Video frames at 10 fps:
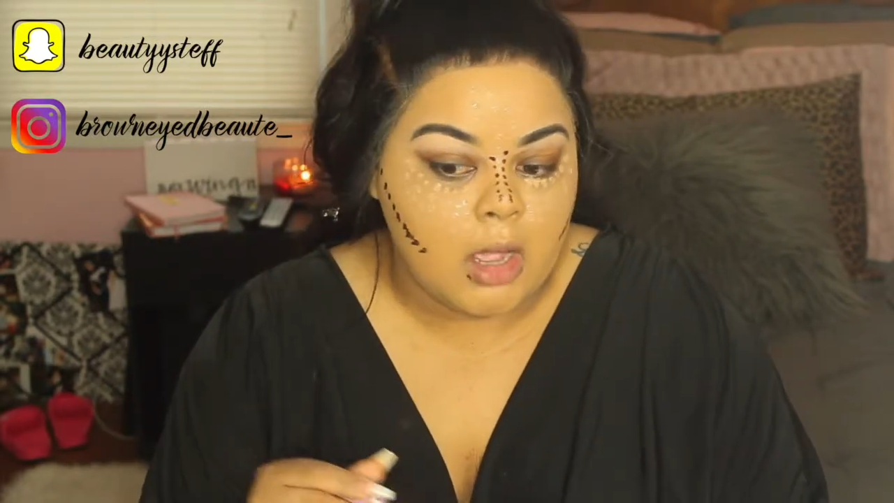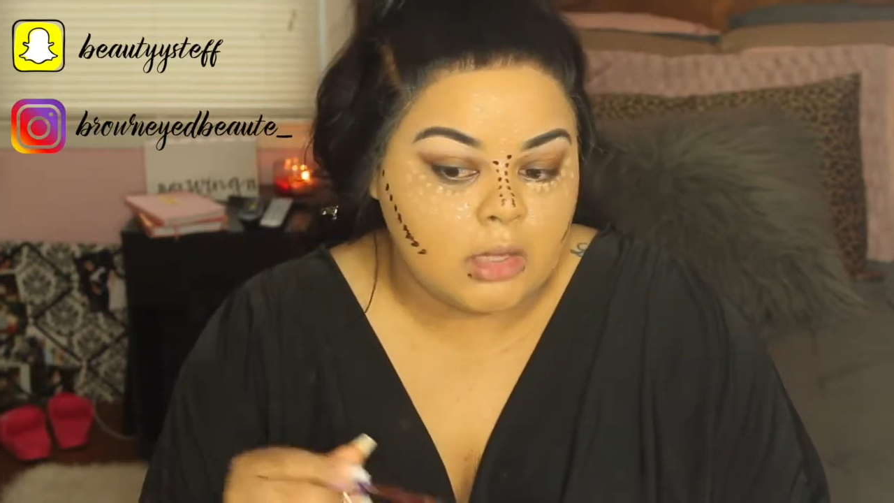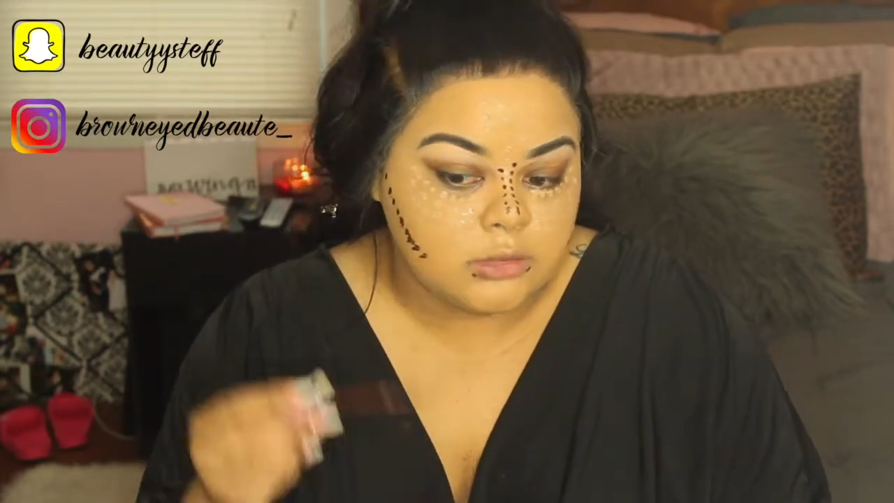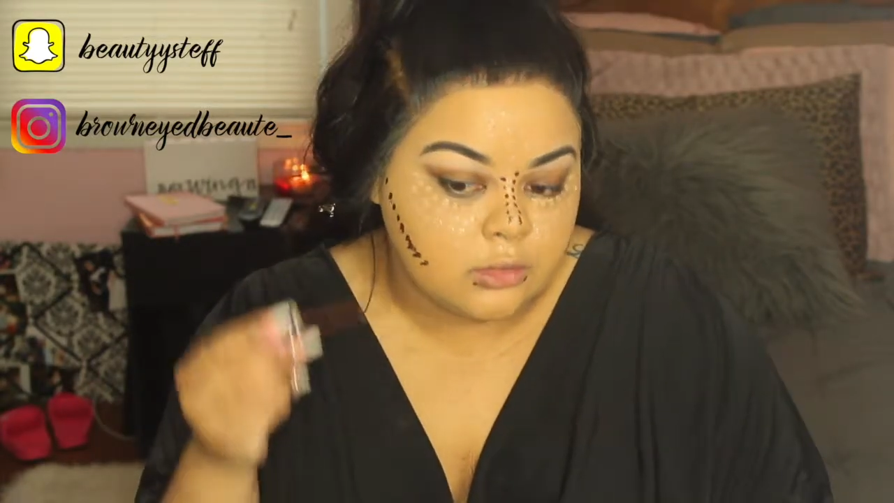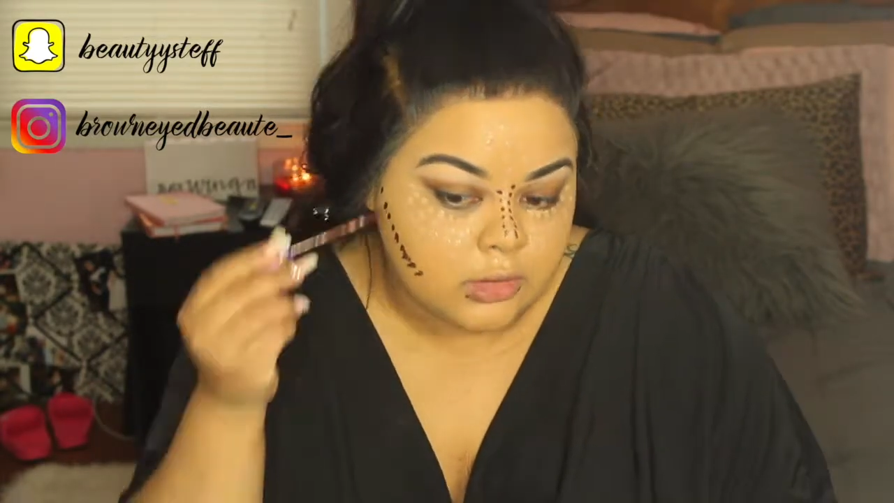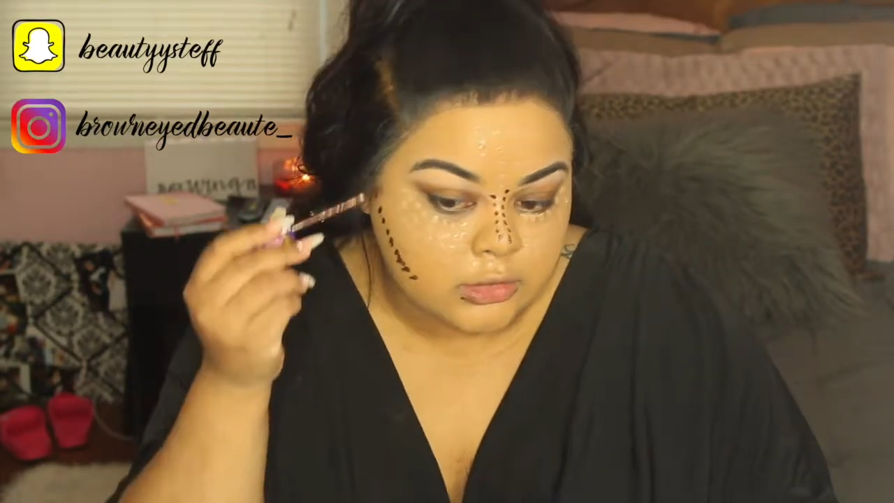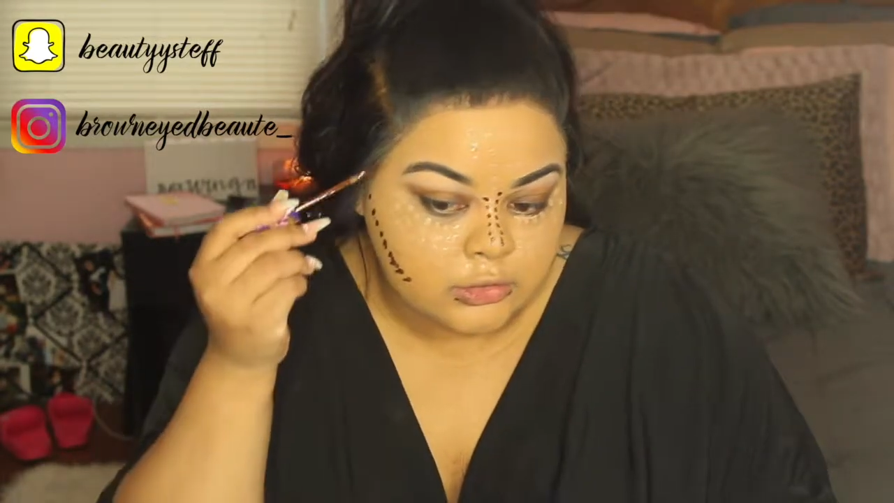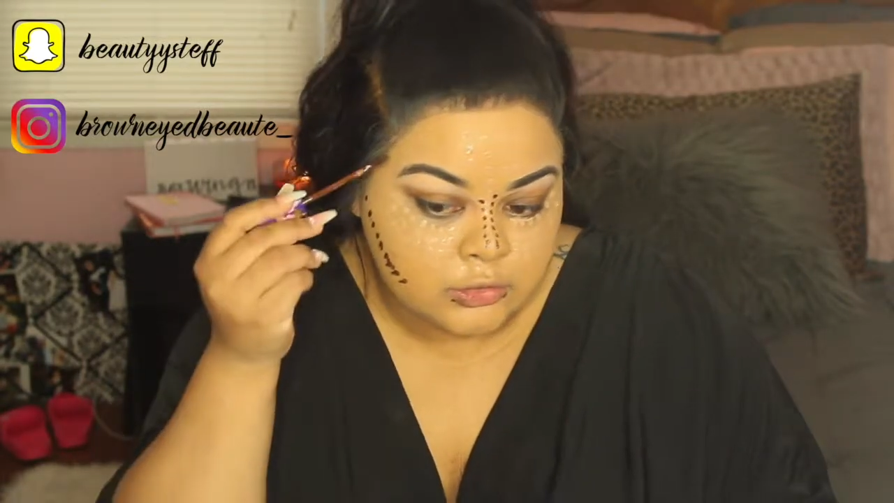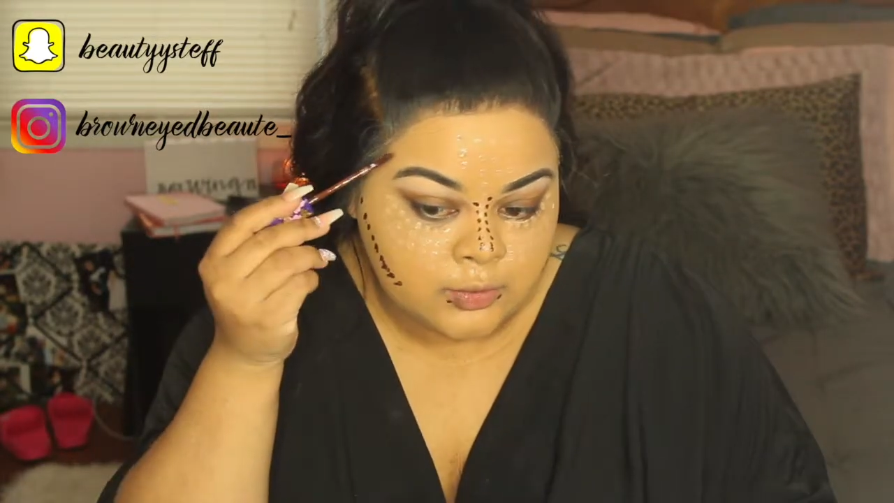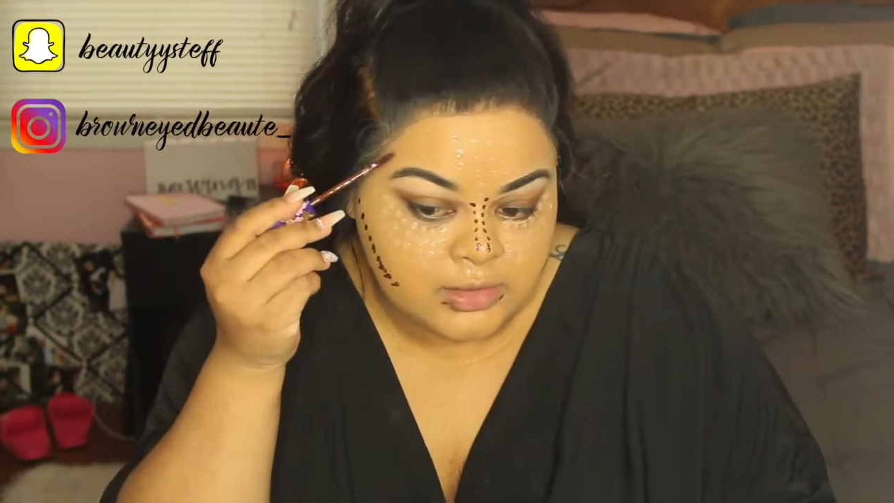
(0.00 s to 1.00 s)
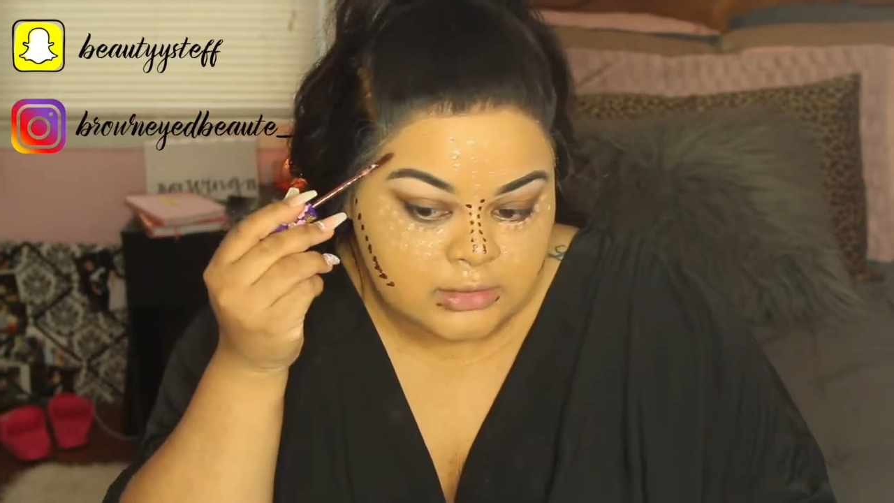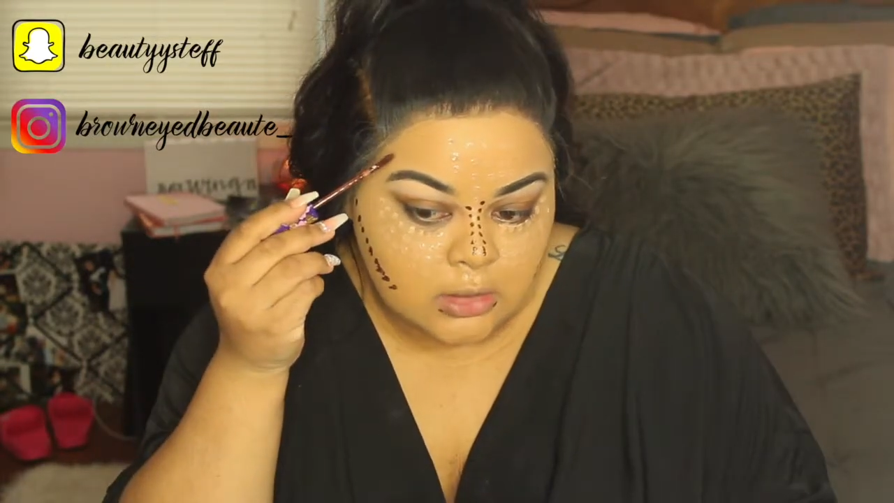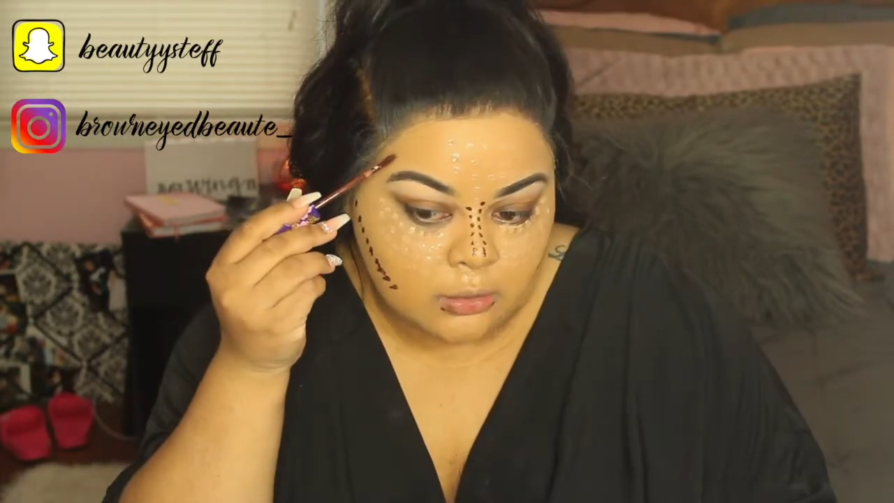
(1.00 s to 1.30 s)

we're also going to do is